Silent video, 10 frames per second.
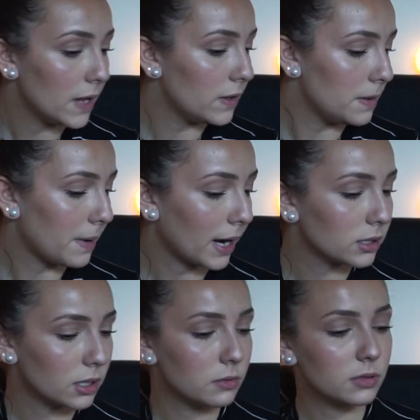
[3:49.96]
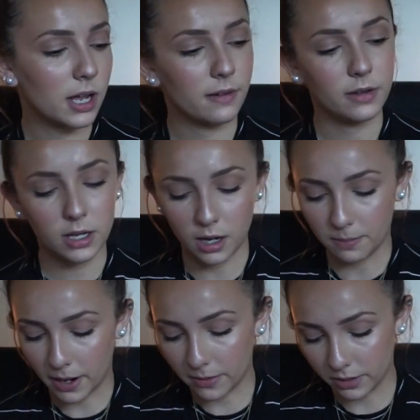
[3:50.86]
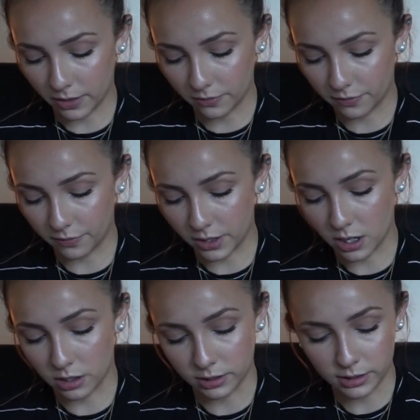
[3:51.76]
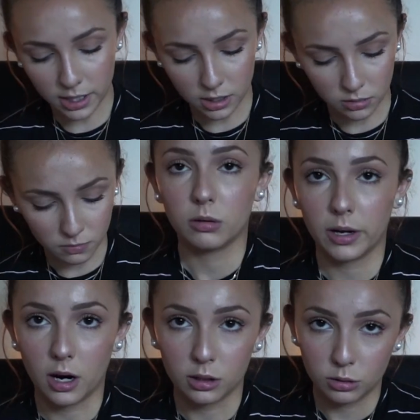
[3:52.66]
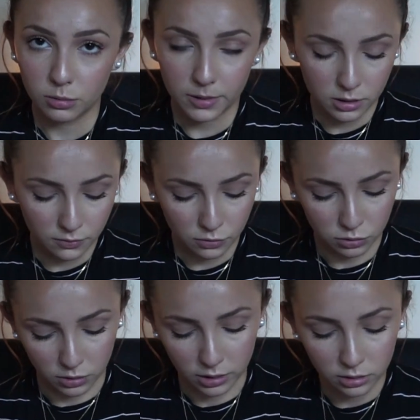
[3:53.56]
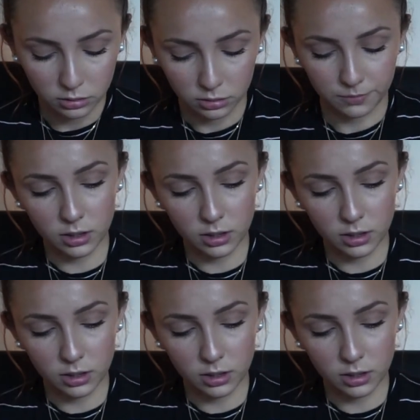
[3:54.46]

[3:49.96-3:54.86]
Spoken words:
And then PacSun was having a buy one get one free on denim, so I got two pairs of shorts.